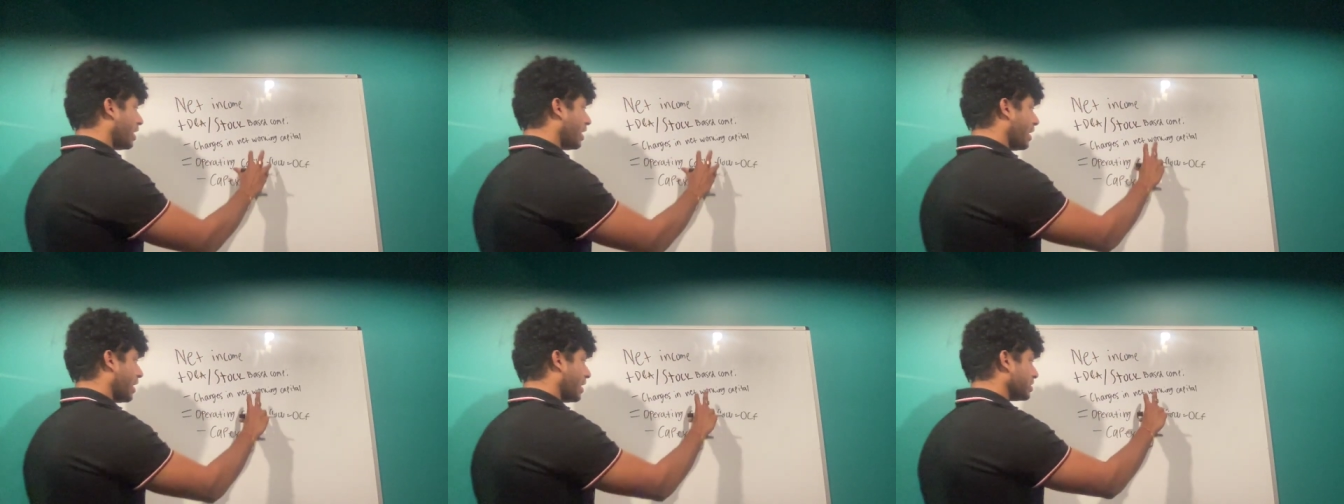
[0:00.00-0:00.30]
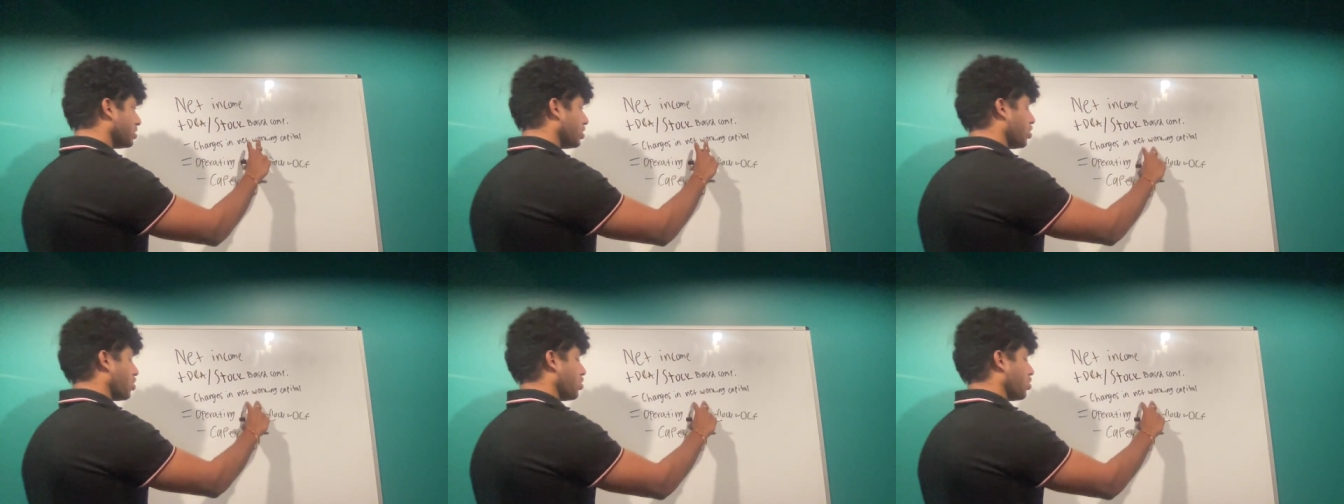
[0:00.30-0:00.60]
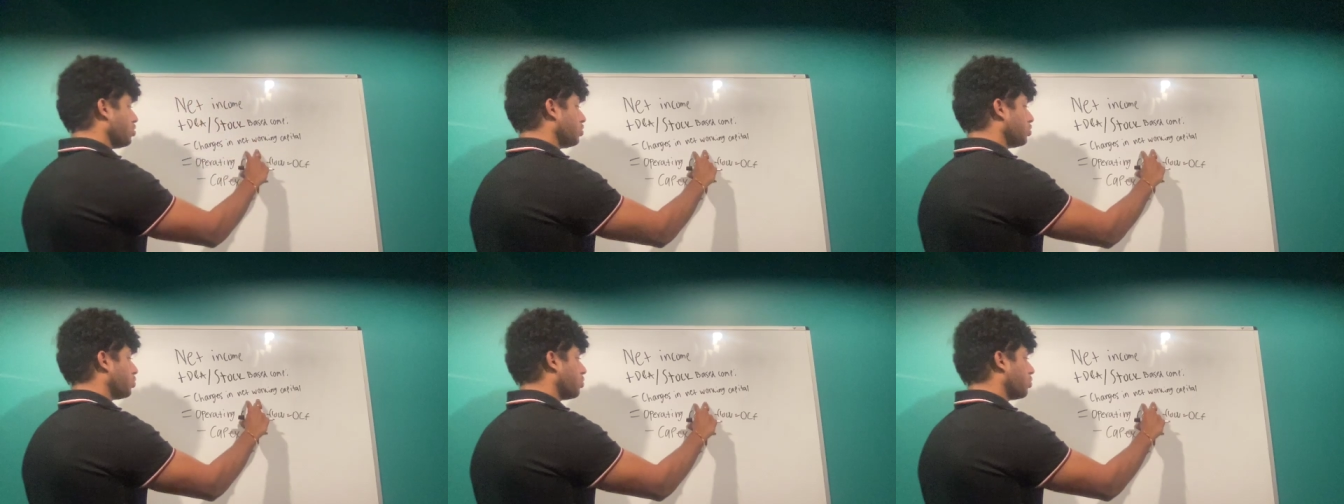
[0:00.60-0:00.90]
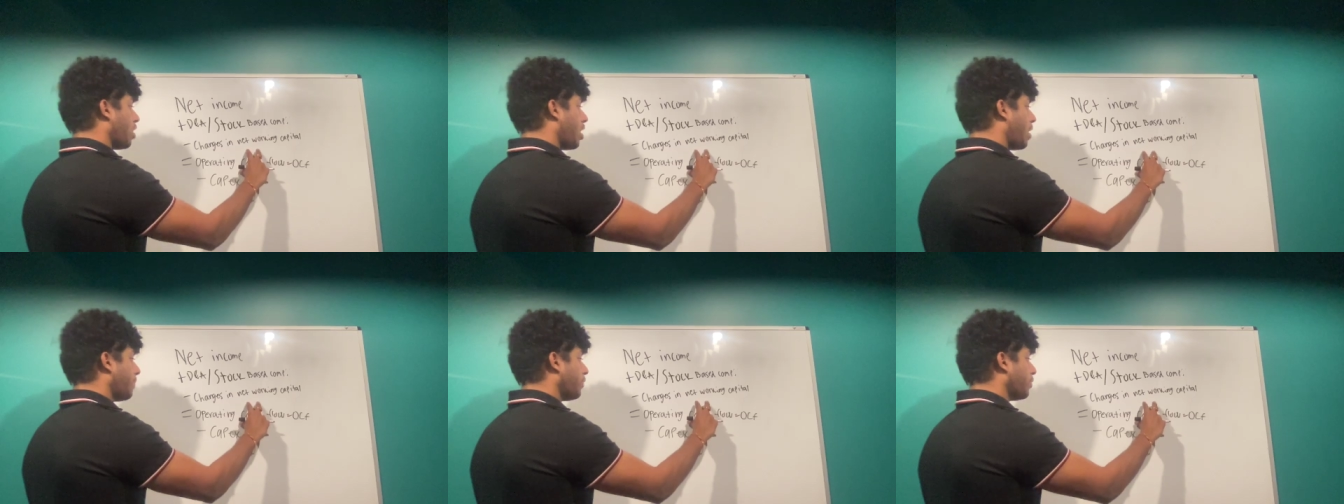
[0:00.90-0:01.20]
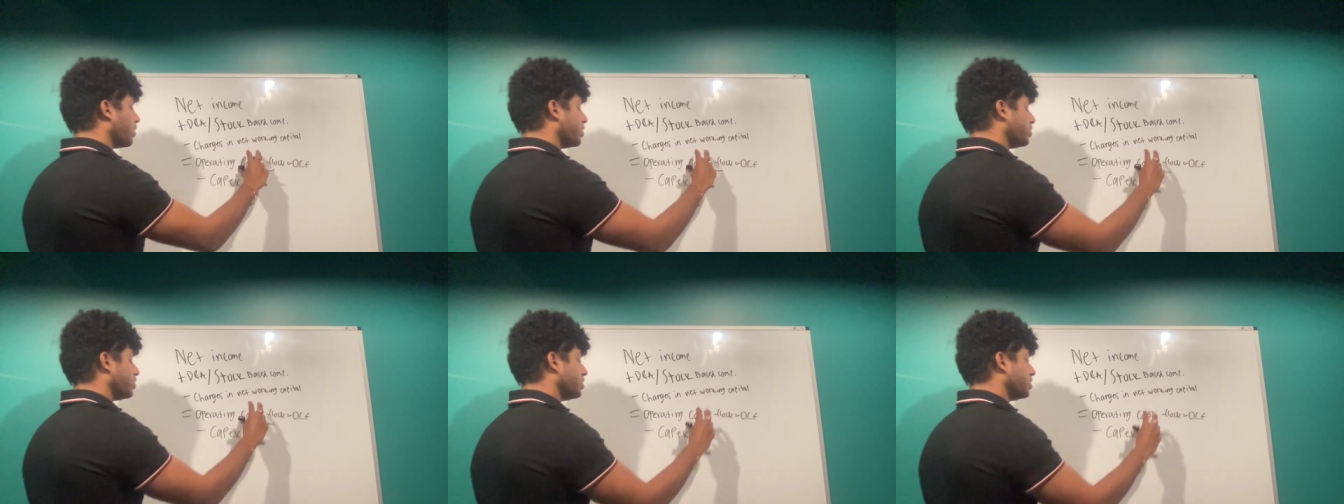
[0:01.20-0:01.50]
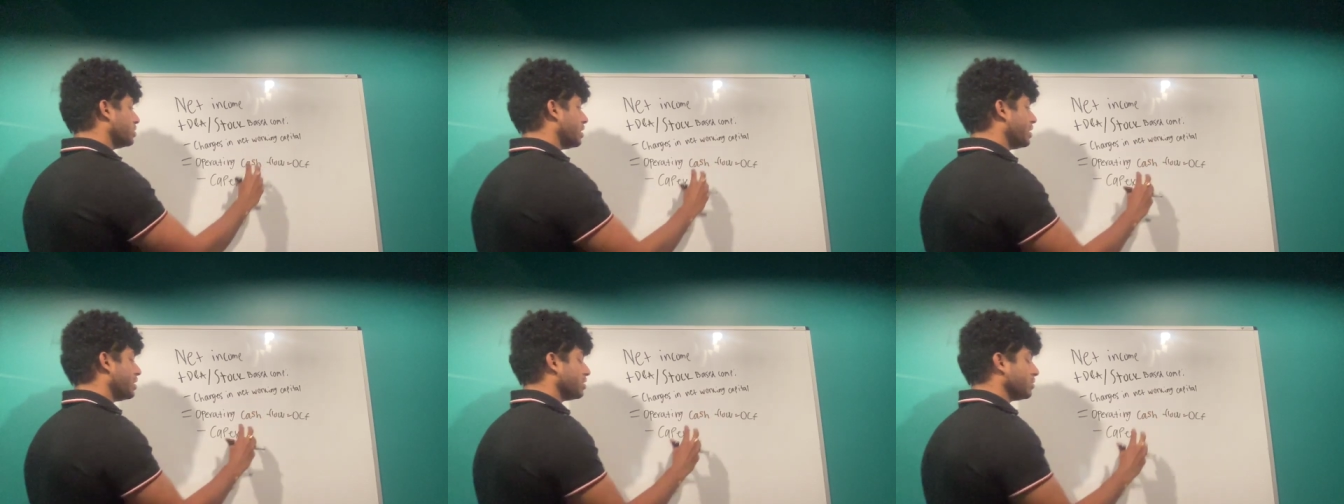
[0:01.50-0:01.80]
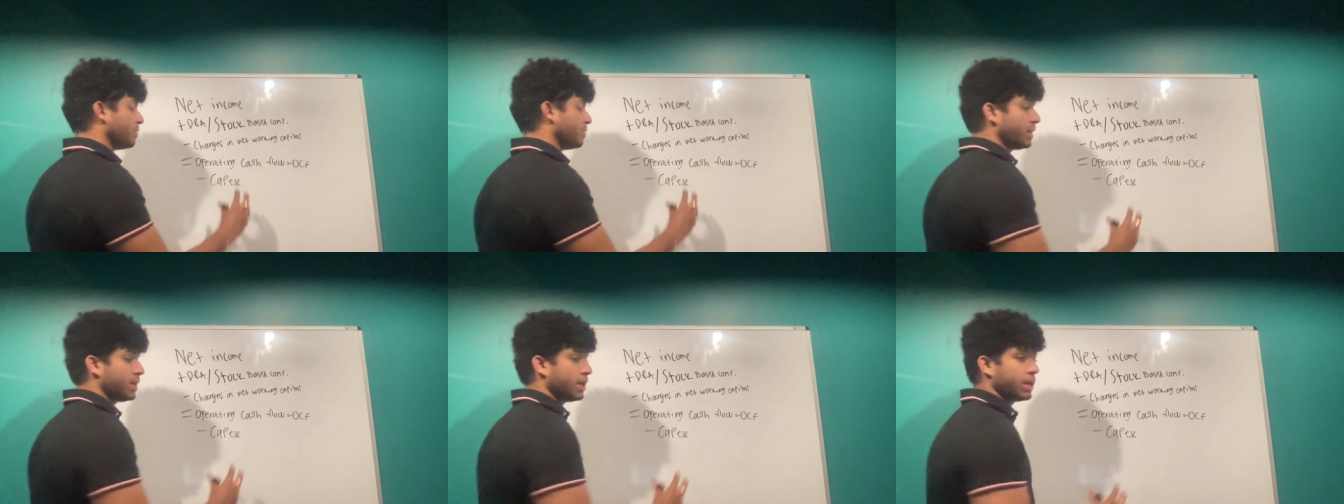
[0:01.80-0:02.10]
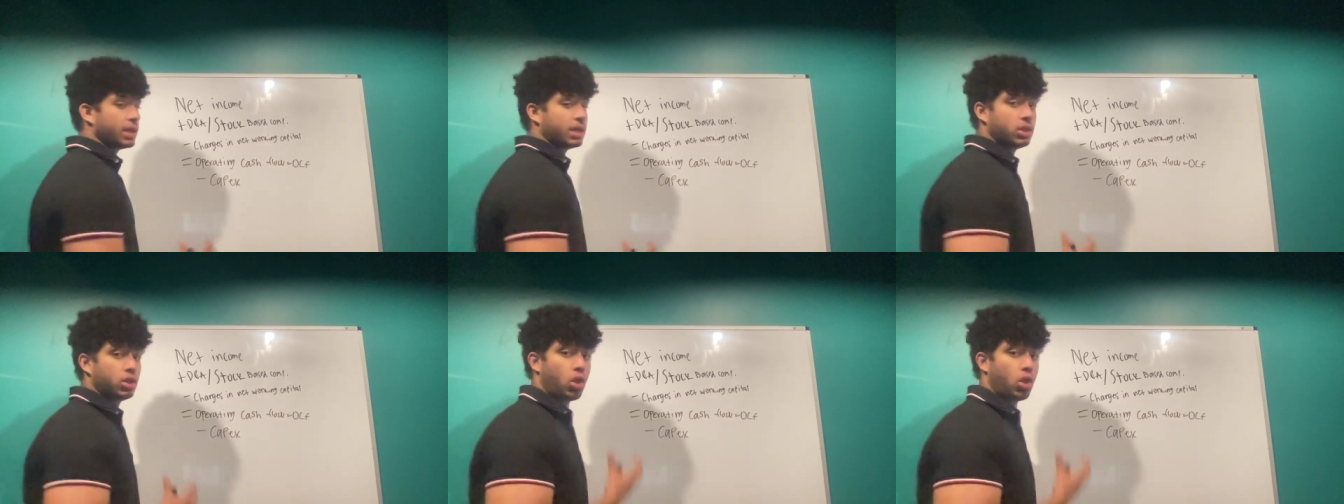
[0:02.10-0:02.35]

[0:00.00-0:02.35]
it has earned through operations and is making a